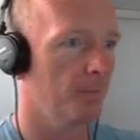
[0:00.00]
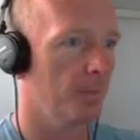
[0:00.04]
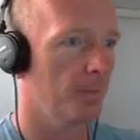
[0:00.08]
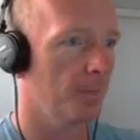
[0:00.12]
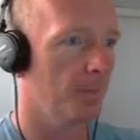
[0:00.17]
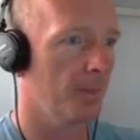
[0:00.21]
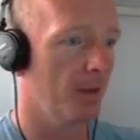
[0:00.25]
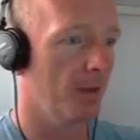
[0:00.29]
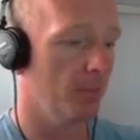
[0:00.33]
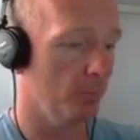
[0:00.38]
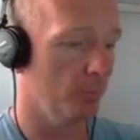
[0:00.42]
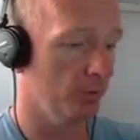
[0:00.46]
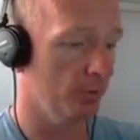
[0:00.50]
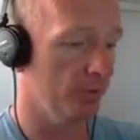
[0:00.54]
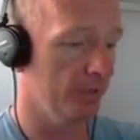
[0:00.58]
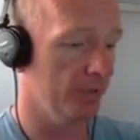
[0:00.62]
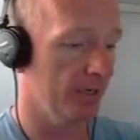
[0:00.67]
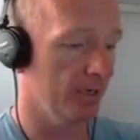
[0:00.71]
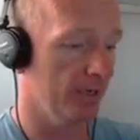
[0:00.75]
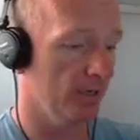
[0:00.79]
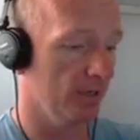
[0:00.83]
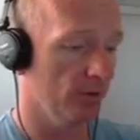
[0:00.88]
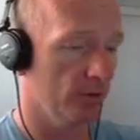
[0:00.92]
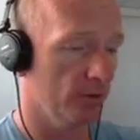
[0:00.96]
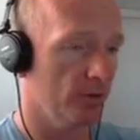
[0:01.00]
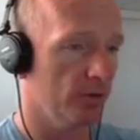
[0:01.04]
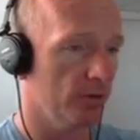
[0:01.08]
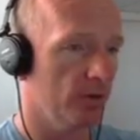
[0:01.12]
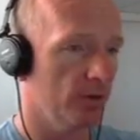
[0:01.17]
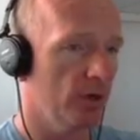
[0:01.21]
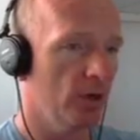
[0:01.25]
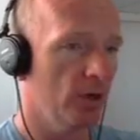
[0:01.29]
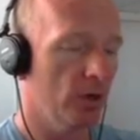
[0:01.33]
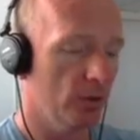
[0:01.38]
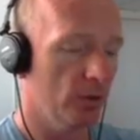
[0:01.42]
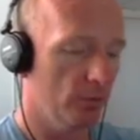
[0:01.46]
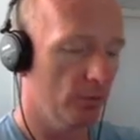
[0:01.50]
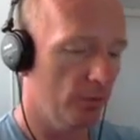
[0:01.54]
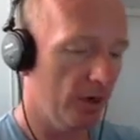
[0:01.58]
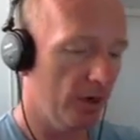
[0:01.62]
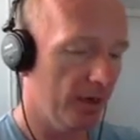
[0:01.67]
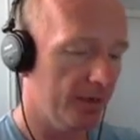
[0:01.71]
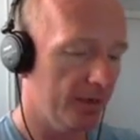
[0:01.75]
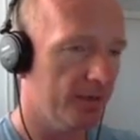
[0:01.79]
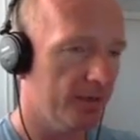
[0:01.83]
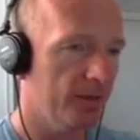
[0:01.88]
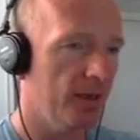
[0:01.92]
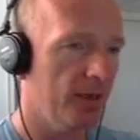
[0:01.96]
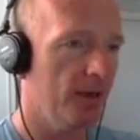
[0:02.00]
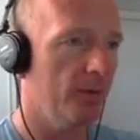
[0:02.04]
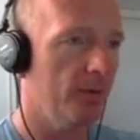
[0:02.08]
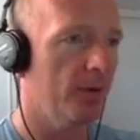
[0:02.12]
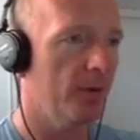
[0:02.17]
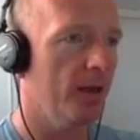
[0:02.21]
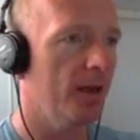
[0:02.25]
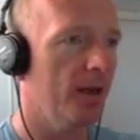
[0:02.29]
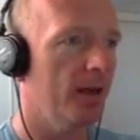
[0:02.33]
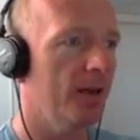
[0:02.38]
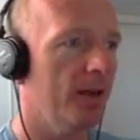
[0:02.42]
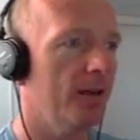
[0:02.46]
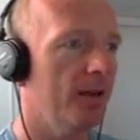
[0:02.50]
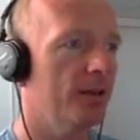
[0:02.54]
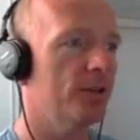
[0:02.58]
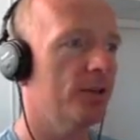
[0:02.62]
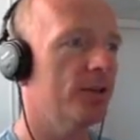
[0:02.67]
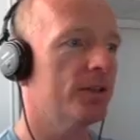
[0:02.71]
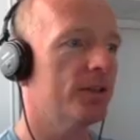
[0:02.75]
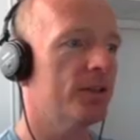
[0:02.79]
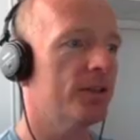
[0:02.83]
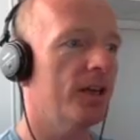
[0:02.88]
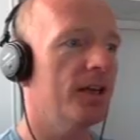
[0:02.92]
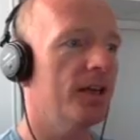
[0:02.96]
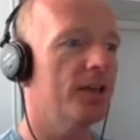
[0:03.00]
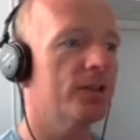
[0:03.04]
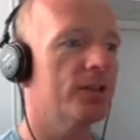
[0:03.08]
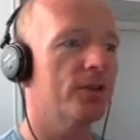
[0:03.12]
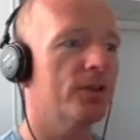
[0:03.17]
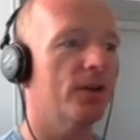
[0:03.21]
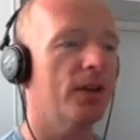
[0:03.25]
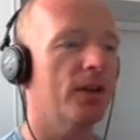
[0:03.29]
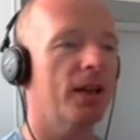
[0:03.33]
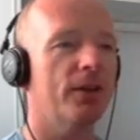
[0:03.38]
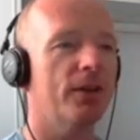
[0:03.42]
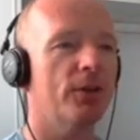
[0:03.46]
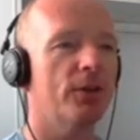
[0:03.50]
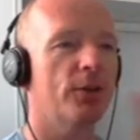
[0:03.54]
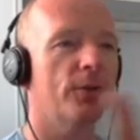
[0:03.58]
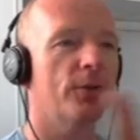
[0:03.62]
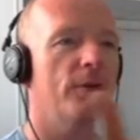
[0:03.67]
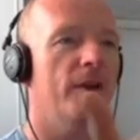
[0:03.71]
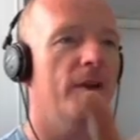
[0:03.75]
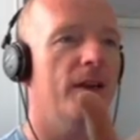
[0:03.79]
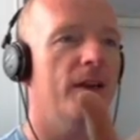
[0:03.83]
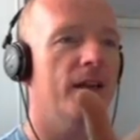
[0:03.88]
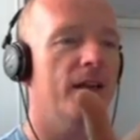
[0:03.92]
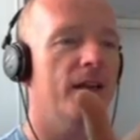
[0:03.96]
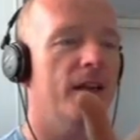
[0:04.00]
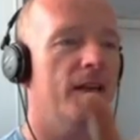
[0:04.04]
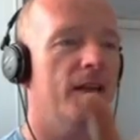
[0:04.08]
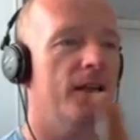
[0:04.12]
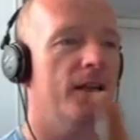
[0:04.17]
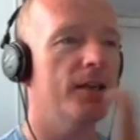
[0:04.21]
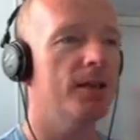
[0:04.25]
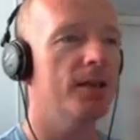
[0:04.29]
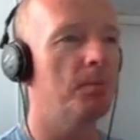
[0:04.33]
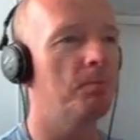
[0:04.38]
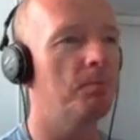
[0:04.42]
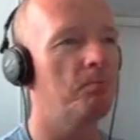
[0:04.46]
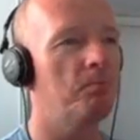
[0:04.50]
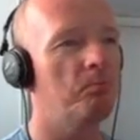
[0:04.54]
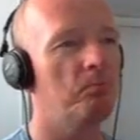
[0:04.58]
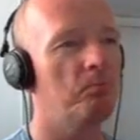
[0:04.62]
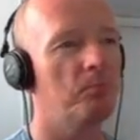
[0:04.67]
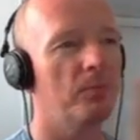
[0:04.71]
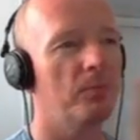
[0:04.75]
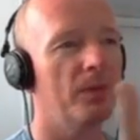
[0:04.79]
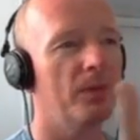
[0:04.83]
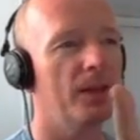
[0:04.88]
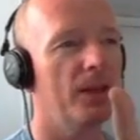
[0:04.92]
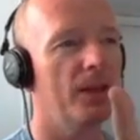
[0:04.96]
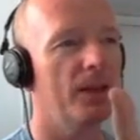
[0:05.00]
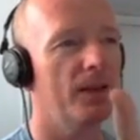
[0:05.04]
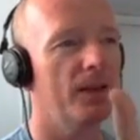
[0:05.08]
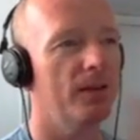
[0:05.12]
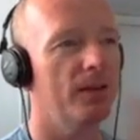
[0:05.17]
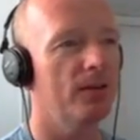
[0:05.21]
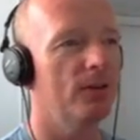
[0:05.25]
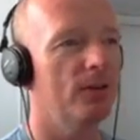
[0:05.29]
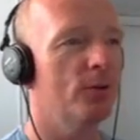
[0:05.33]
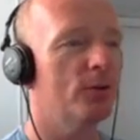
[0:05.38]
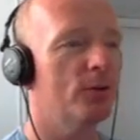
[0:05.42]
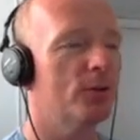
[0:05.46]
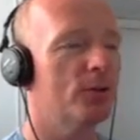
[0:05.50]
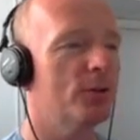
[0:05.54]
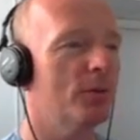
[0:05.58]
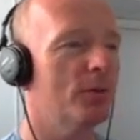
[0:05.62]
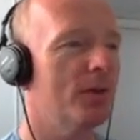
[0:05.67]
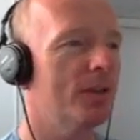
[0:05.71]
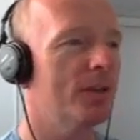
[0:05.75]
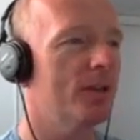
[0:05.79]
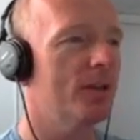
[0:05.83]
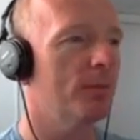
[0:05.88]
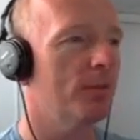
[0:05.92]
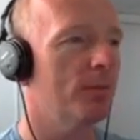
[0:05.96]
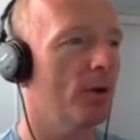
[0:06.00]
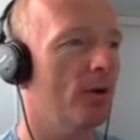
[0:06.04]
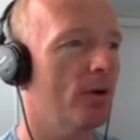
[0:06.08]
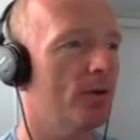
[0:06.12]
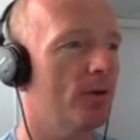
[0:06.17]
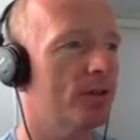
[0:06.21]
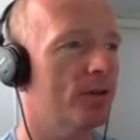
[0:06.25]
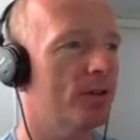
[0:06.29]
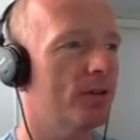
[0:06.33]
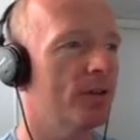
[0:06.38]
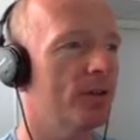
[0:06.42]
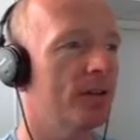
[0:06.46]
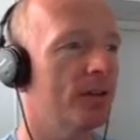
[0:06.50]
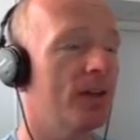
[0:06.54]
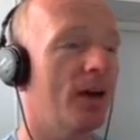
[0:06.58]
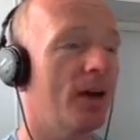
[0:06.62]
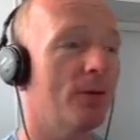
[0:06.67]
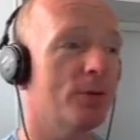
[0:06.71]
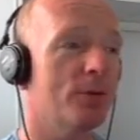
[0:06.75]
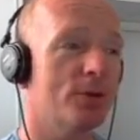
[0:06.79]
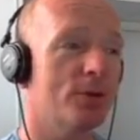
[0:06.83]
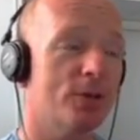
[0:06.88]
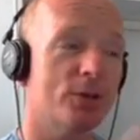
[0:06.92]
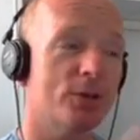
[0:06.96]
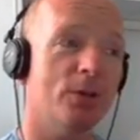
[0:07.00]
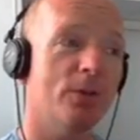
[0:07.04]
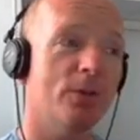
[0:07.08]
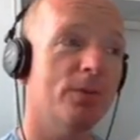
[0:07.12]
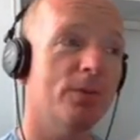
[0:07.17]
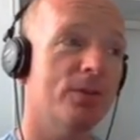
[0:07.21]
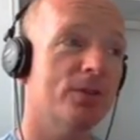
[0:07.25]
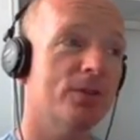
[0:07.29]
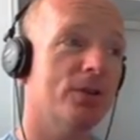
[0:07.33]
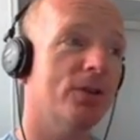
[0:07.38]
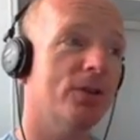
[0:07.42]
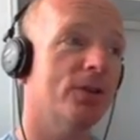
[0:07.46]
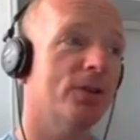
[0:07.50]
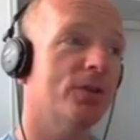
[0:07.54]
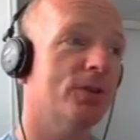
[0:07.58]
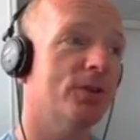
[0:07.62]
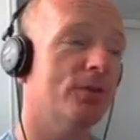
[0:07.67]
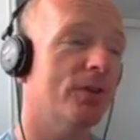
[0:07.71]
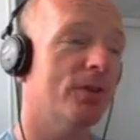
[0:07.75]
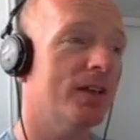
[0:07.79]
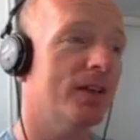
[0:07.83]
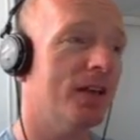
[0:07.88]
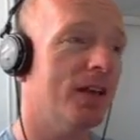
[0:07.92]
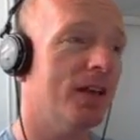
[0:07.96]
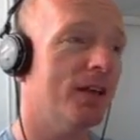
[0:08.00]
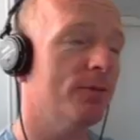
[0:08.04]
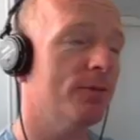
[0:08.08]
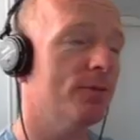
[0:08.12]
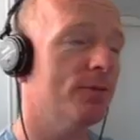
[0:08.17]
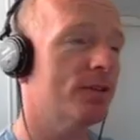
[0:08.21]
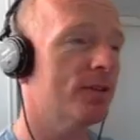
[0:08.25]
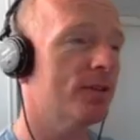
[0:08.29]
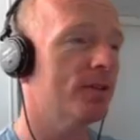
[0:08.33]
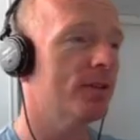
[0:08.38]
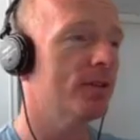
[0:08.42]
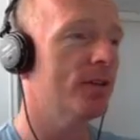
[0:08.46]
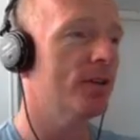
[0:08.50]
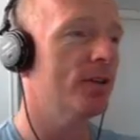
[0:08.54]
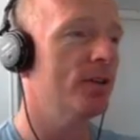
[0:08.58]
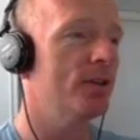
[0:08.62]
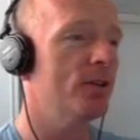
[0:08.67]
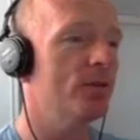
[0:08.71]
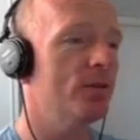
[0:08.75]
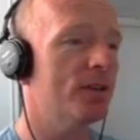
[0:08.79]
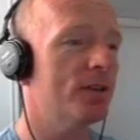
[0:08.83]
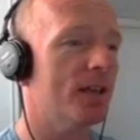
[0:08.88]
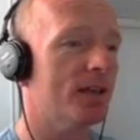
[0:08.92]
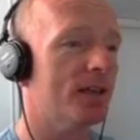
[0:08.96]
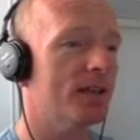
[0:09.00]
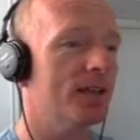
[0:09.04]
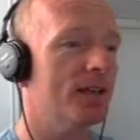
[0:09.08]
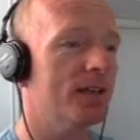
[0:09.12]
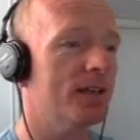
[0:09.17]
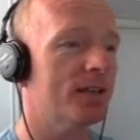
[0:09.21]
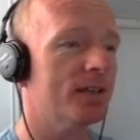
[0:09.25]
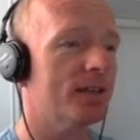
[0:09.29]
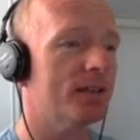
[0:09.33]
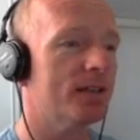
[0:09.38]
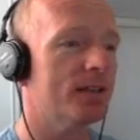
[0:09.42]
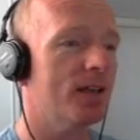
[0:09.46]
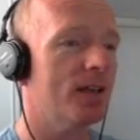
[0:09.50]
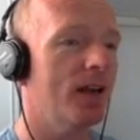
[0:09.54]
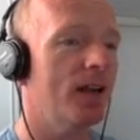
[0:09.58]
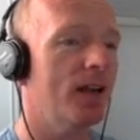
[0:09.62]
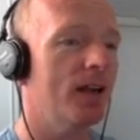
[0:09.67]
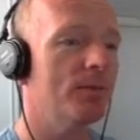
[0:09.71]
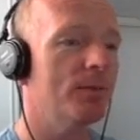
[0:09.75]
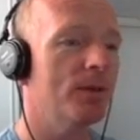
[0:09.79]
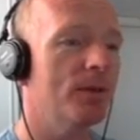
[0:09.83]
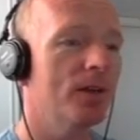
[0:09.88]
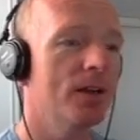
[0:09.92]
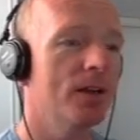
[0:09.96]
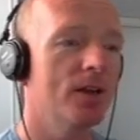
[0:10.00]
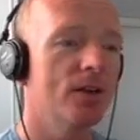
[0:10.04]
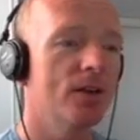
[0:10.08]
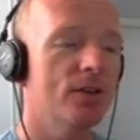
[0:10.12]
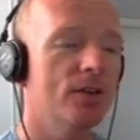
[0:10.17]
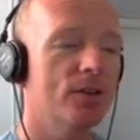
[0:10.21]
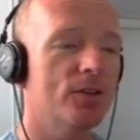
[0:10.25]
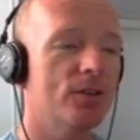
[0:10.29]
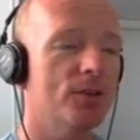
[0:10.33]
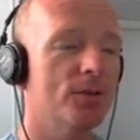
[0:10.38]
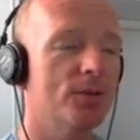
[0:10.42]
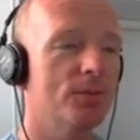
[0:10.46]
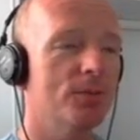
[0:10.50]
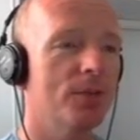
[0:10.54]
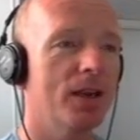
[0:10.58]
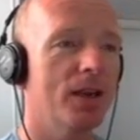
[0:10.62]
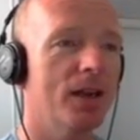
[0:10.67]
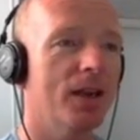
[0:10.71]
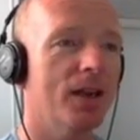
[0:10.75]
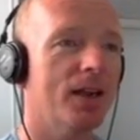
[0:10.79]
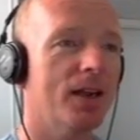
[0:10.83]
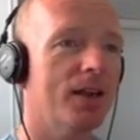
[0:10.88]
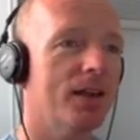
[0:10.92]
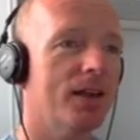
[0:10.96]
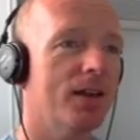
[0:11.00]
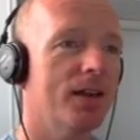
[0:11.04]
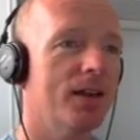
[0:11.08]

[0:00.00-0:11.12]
And we'll need luck. Right, there we are. As you can see, it's got like a 3D look to it, the blocks, and that was the Soft Solid 3D. It was a new technique at the time to make